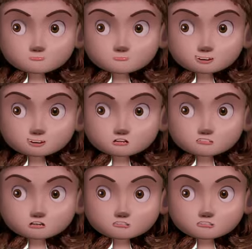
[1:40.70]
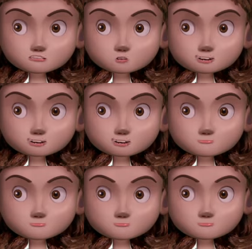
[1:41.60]
Beyond phone
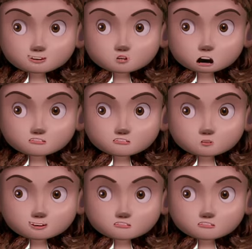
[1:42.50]
interviews, online survey